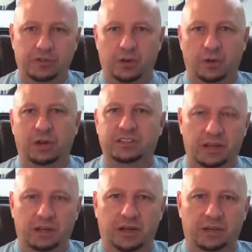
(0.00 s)
or it's
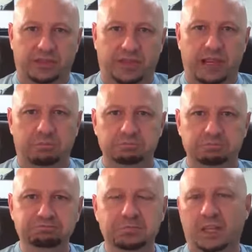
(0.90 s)
all about them.
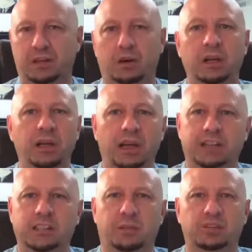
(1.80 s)
You know,
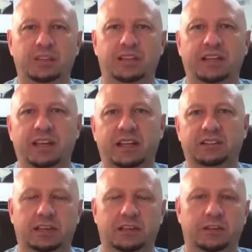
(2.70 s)
it's almost like they get
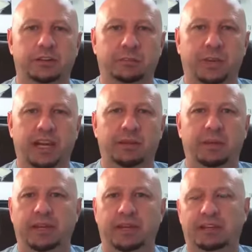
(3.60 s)
sick, they're the
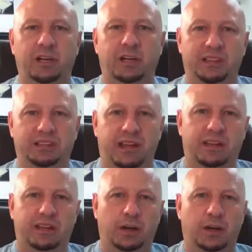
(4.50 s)
baby and they want to be
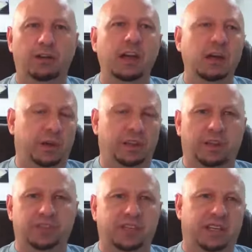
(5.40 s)
taken care of, but
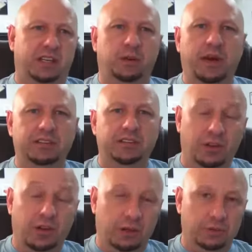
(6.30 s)
you're sick, you're on
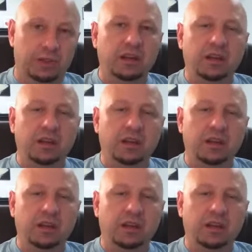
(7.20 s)
your own.